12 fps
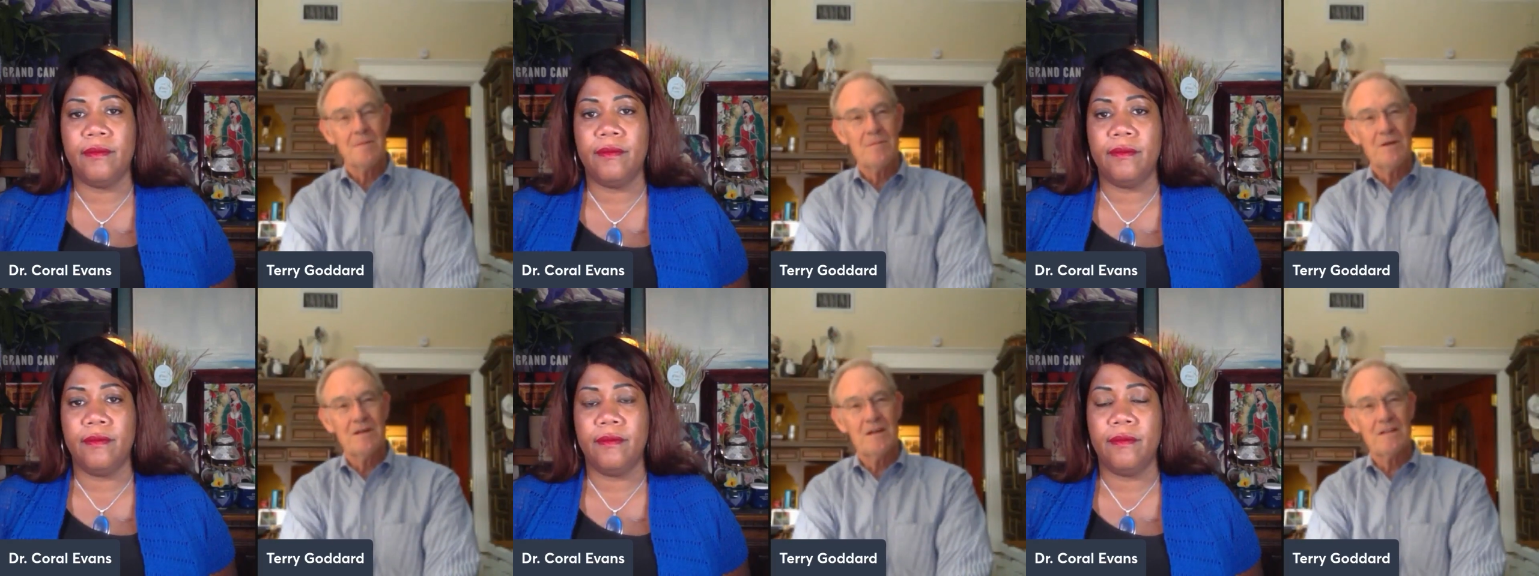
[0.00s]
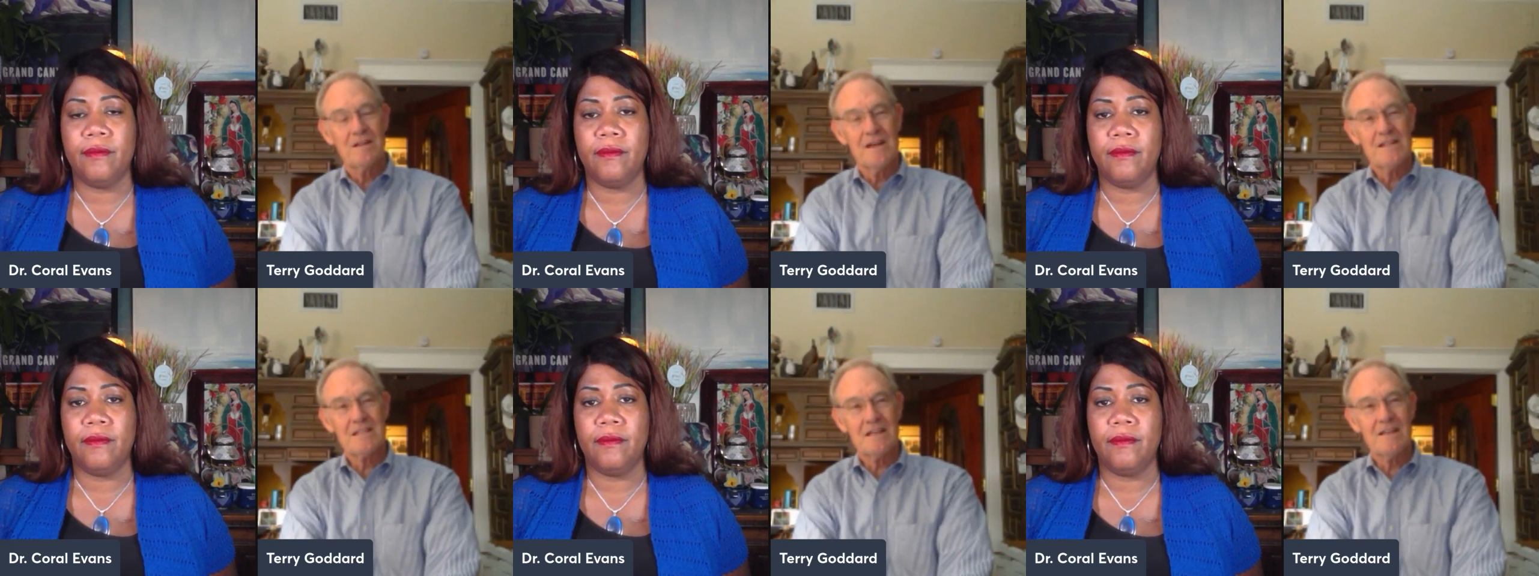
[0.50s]
Speaker 1: But
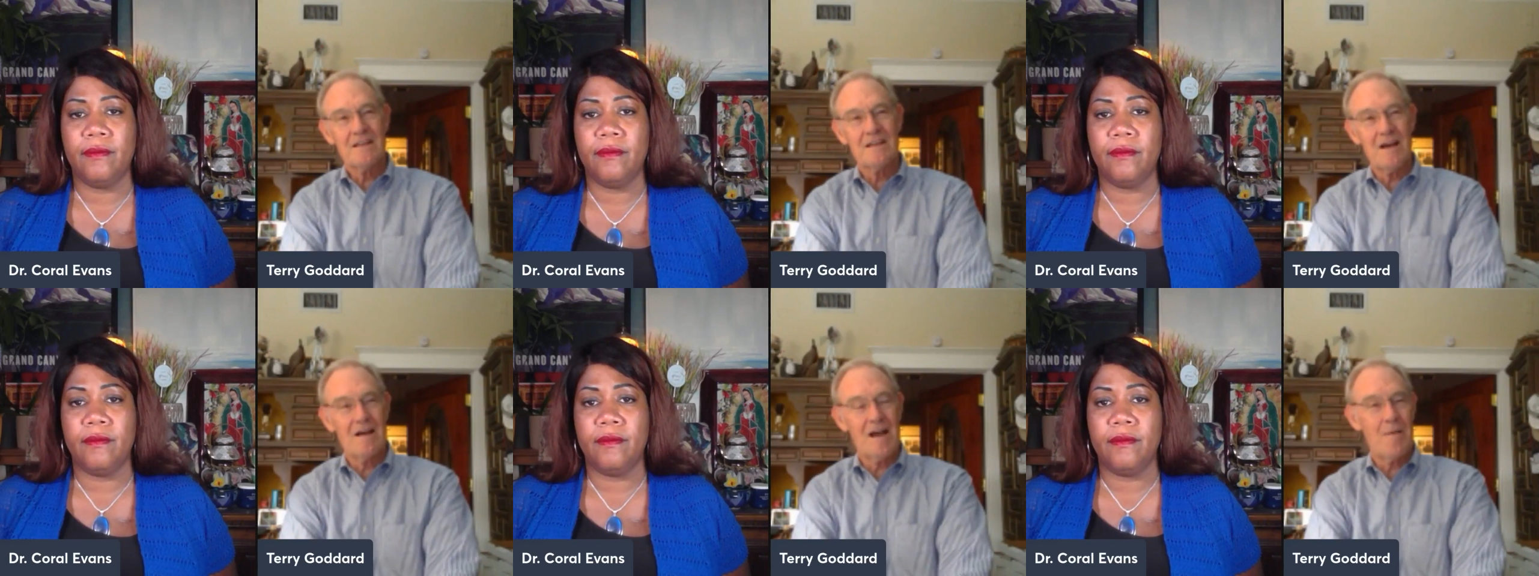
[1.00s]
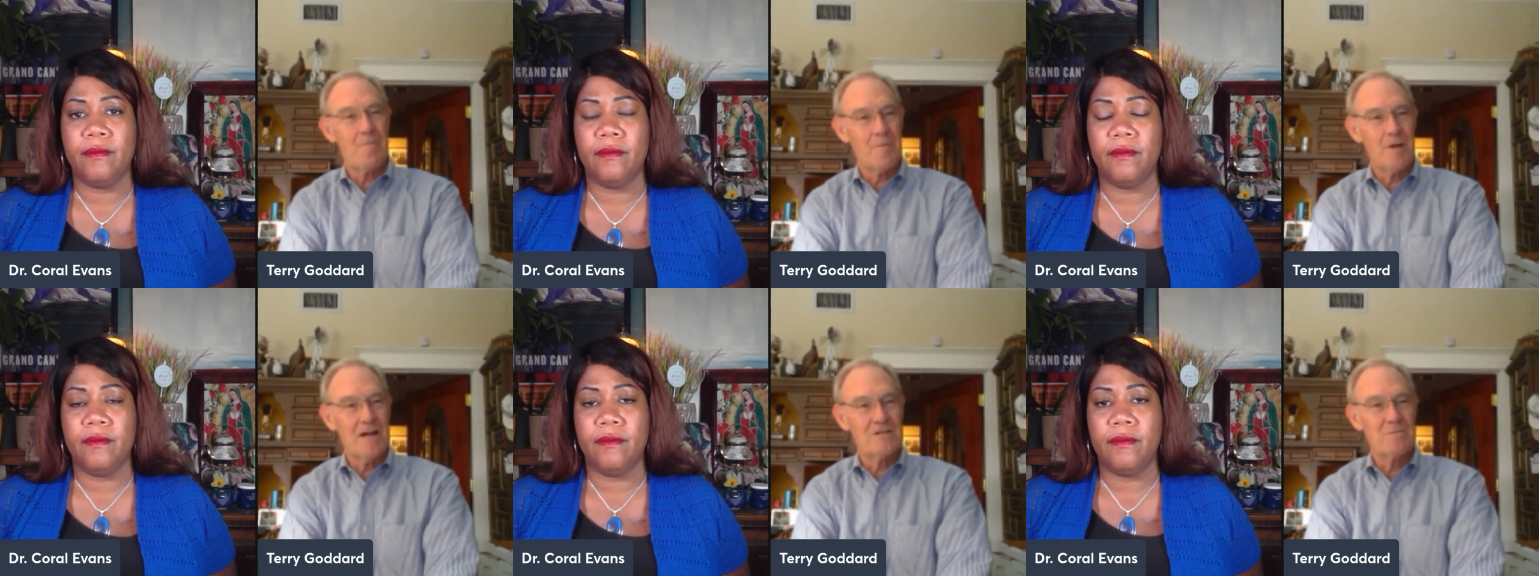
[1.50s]
nonetheless, I think
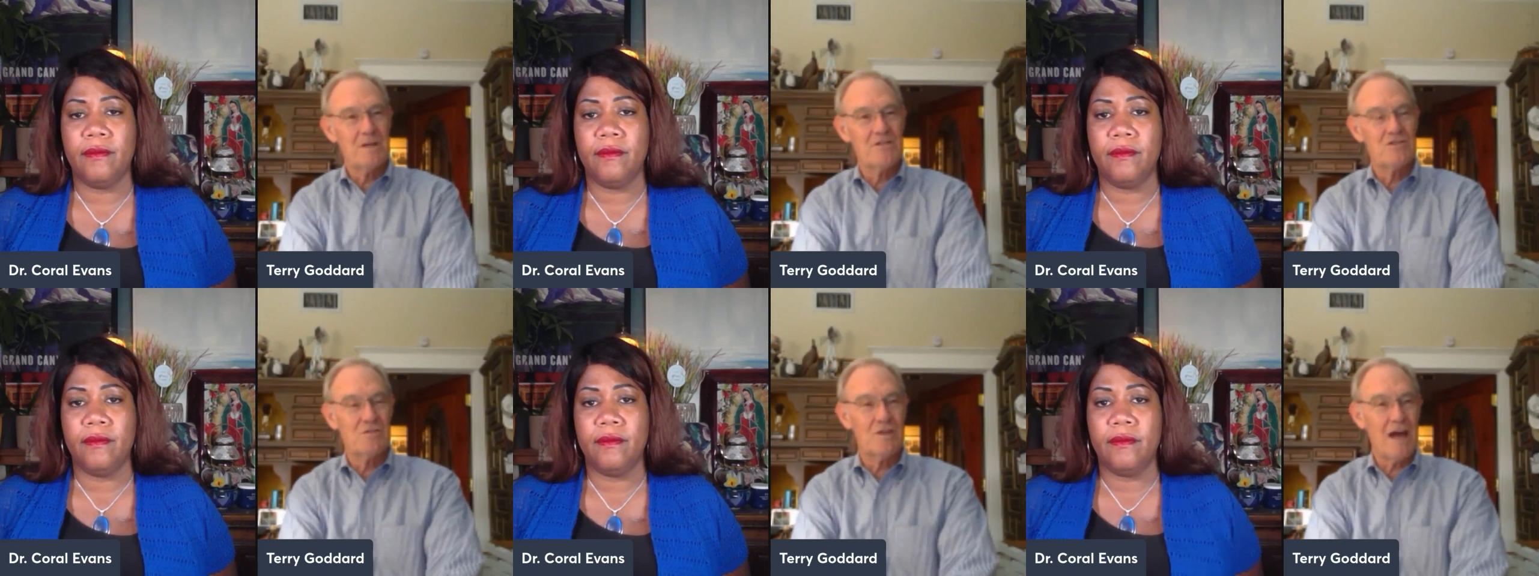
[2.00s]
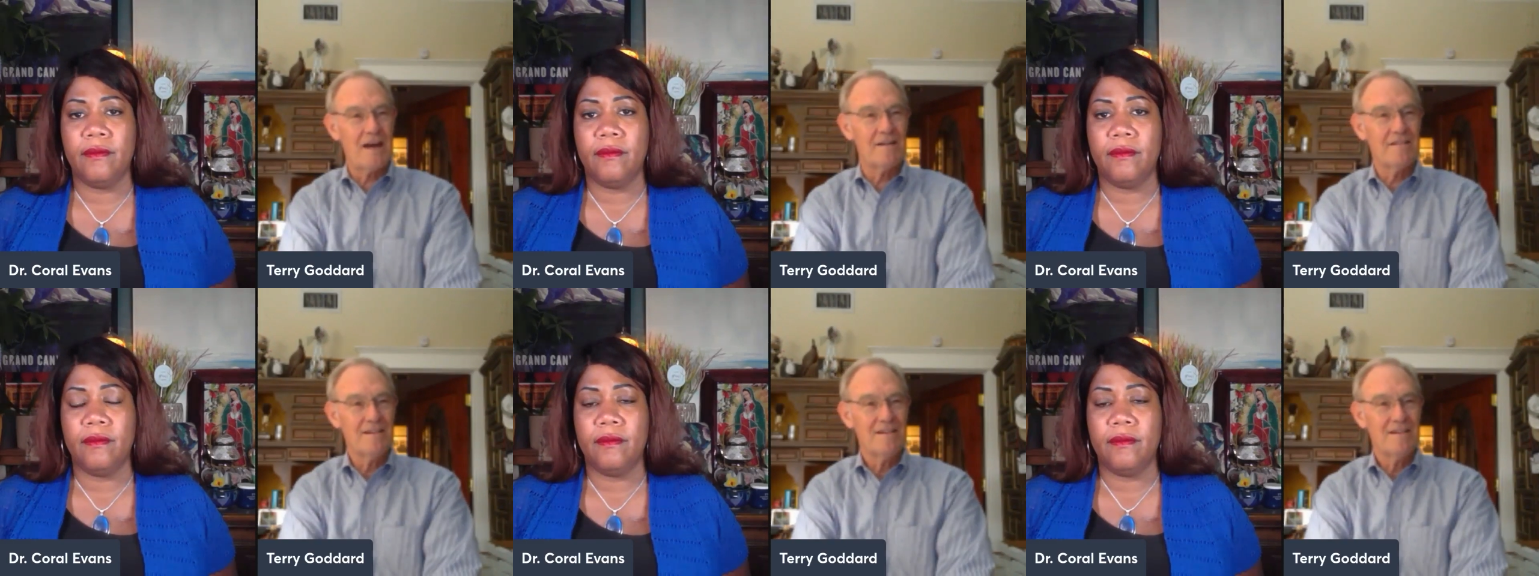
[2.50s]
compromise means you've got a